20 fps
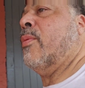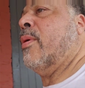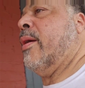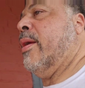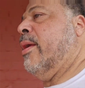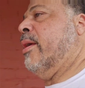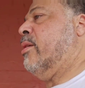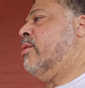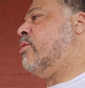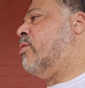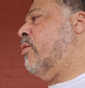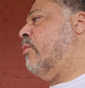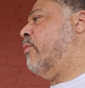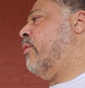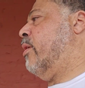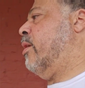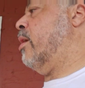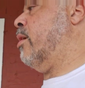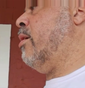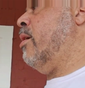my hinge over
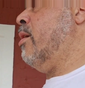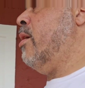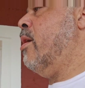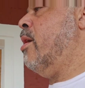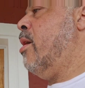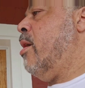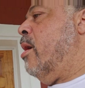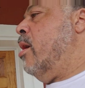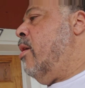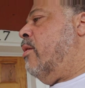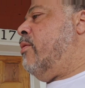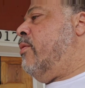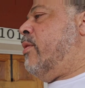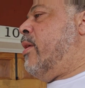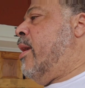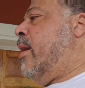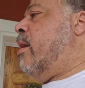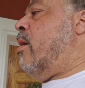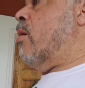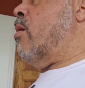here.
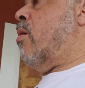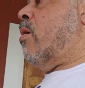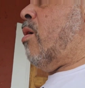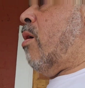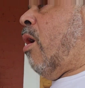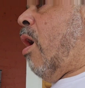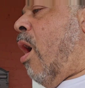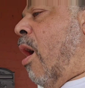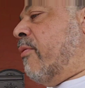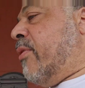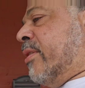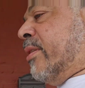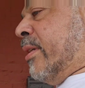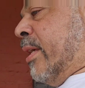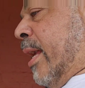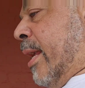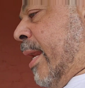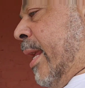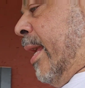They are offset